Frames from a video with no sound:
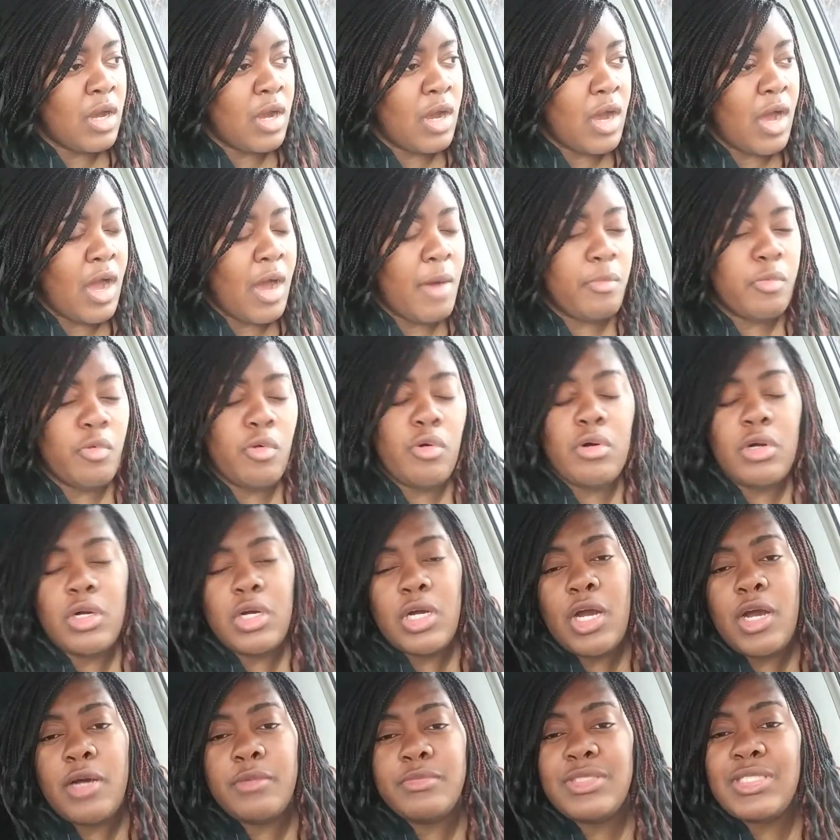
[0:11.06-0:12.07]
I'm going to
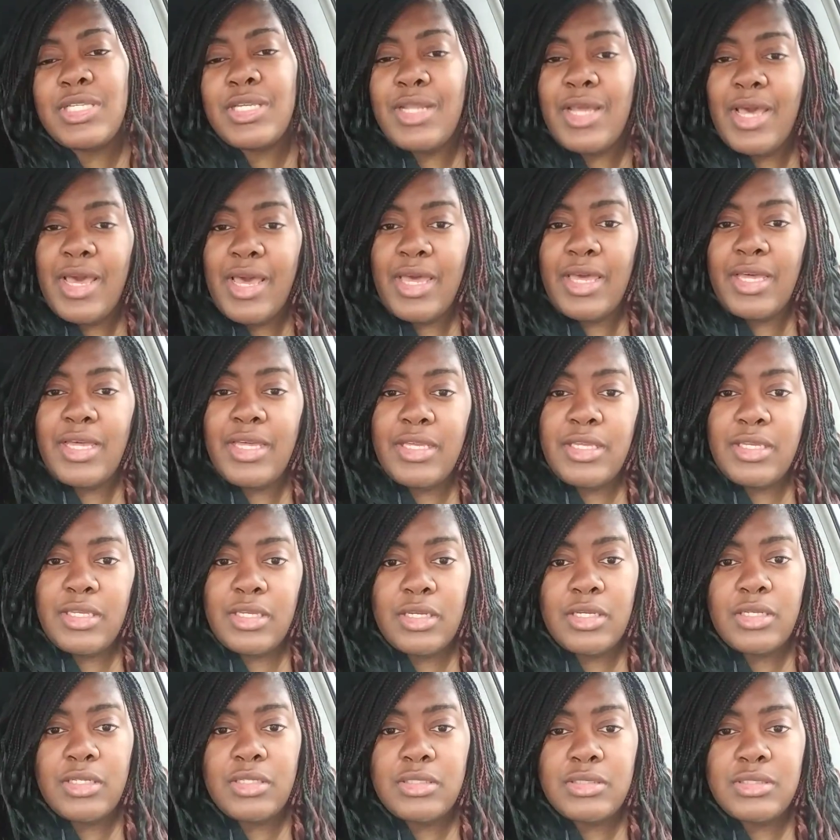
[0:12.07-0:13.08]
come today
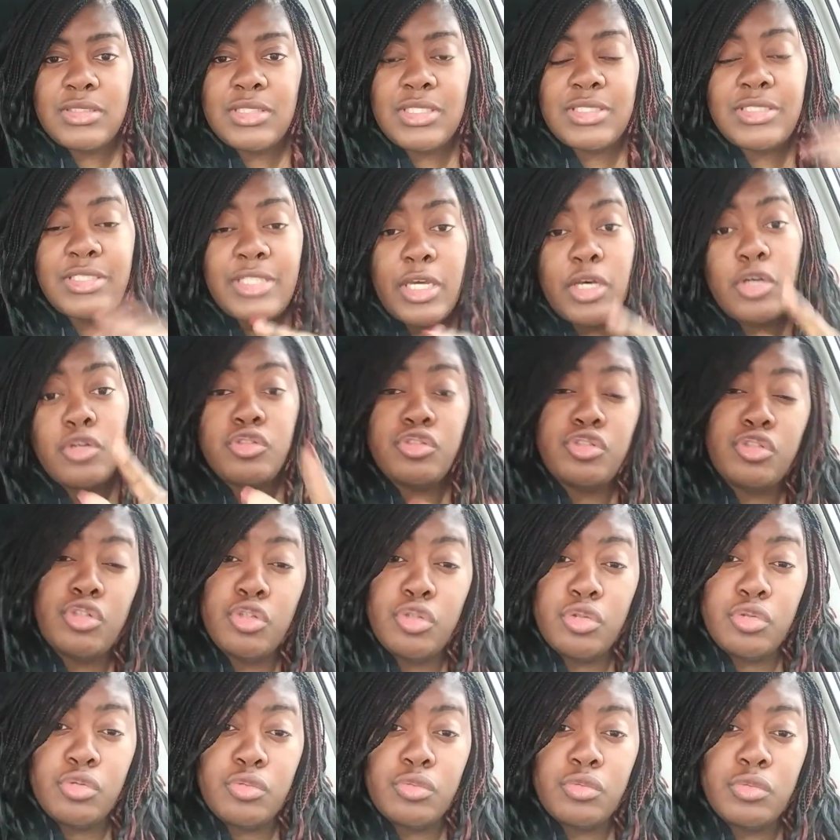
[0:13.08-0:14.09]
to tell
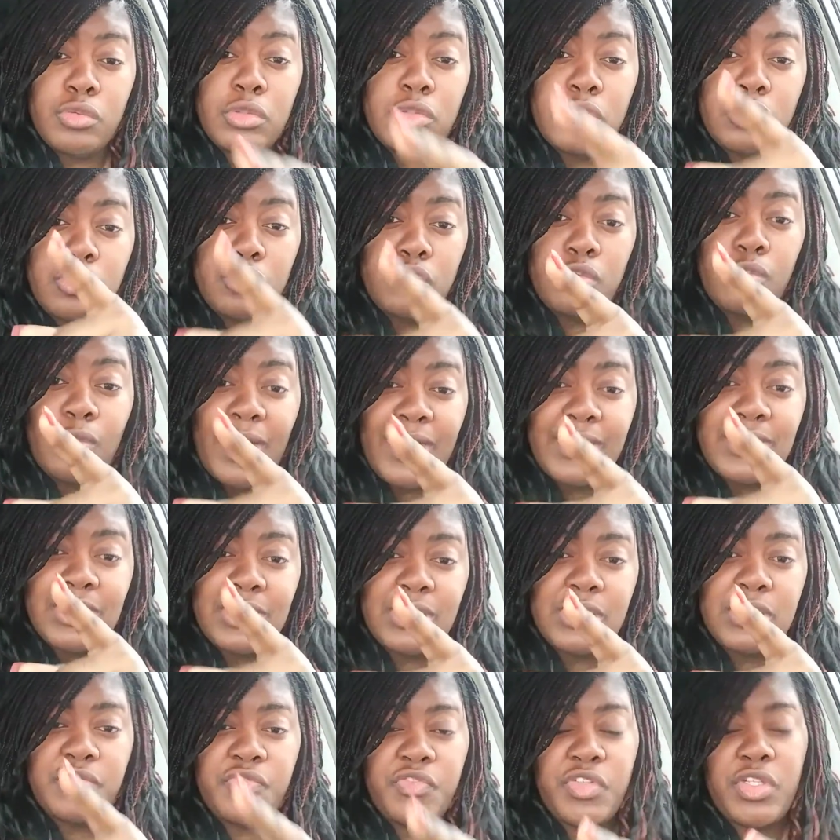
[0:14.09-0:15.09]
you
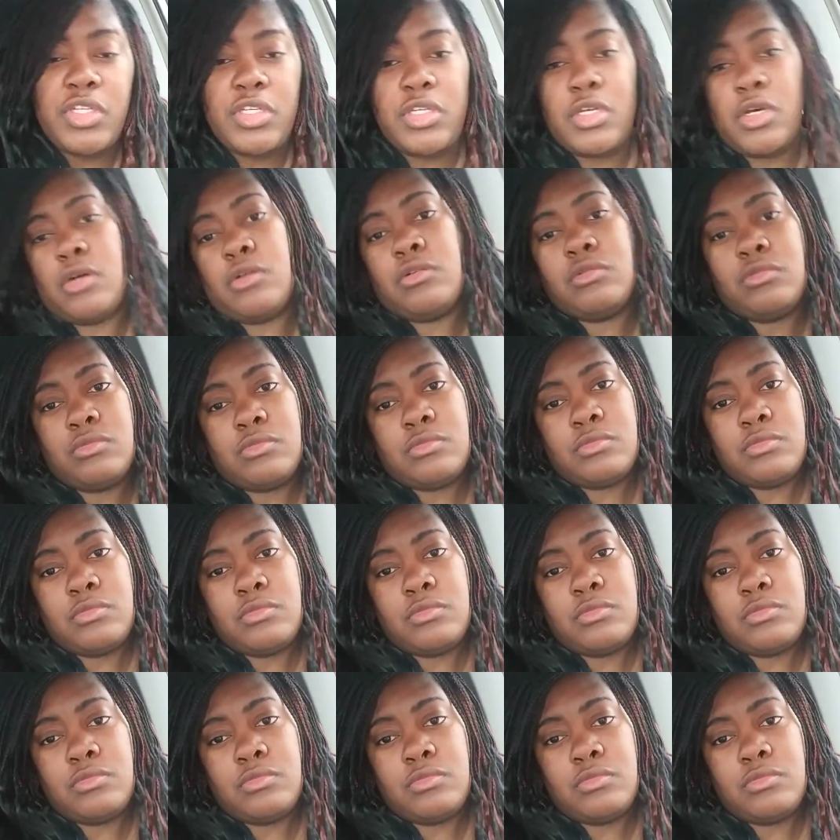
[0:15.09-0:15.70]
watching this video,